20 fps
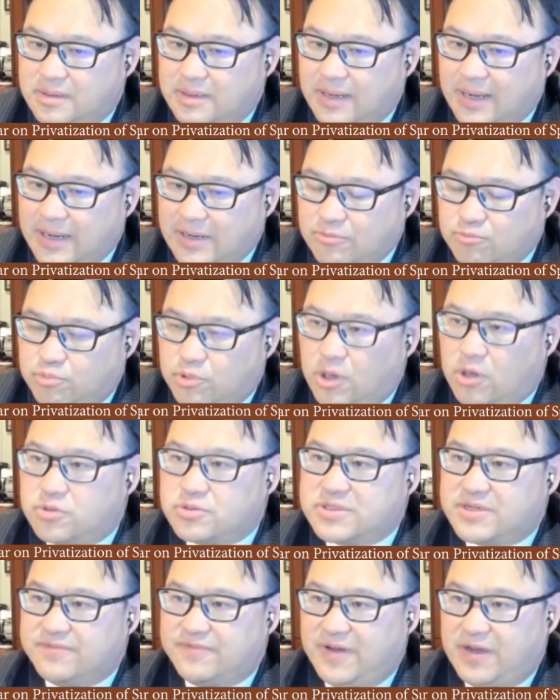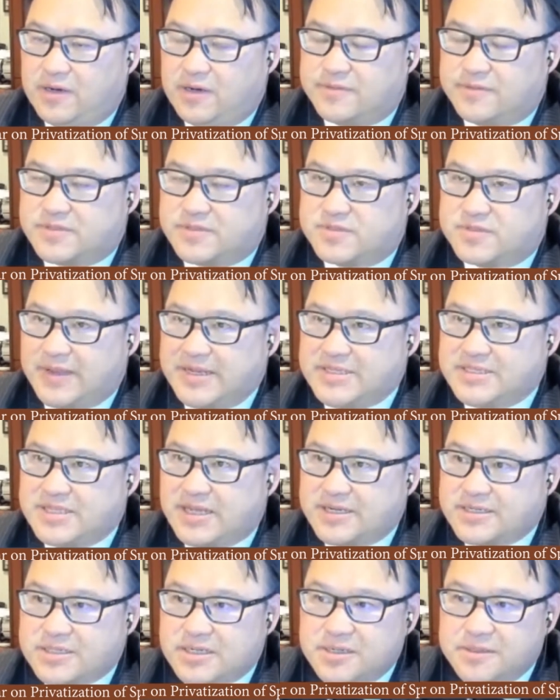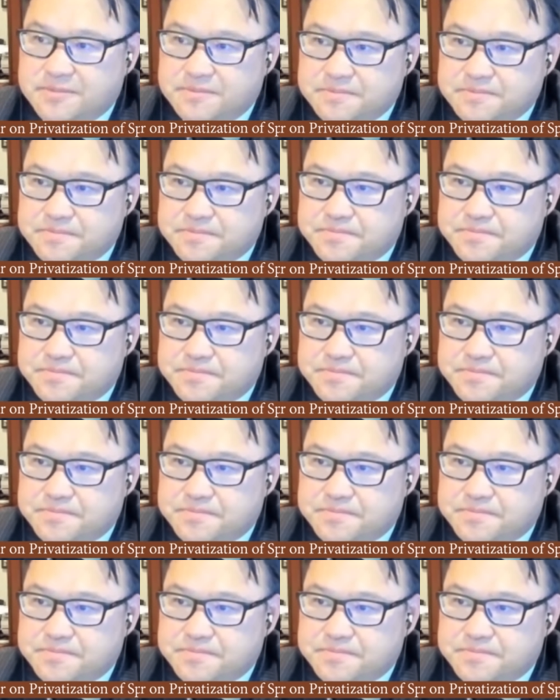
and well-developed space sector.